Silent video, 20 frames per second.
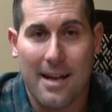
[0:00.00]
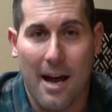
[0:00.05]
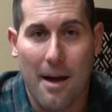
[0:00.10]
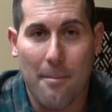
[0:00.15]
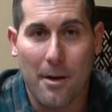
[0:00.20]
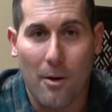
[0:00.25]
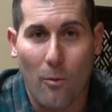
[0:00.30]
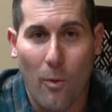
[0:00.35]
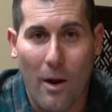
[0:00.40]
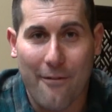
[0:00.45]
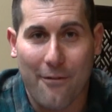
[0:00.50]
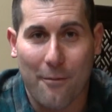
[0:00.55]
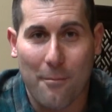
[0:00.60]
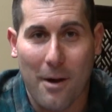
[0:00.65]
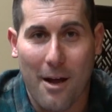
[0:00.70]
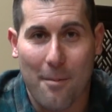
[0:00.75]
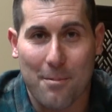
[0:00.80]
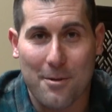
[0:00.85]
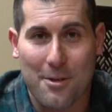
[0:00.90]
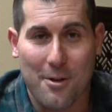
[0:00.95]
I'm going to wait for
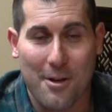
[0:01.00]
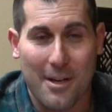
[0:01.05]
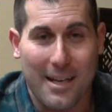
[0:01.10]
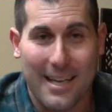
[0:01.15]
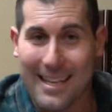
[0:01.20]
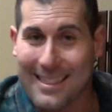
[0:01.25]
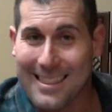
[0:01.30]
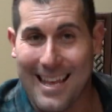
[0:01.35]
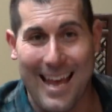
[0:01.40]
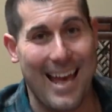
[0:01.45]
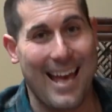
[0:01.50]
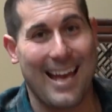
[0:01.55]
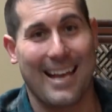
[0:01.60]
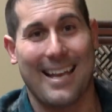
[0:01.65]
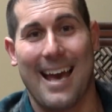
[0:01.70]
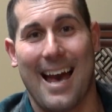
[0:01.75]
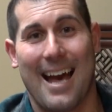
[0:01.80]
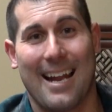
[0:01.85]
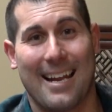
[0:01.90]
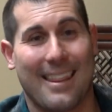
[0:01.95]
my opportunity to get the heck
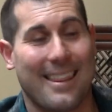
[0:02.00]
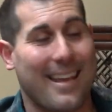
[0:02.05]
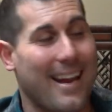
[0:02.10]
out of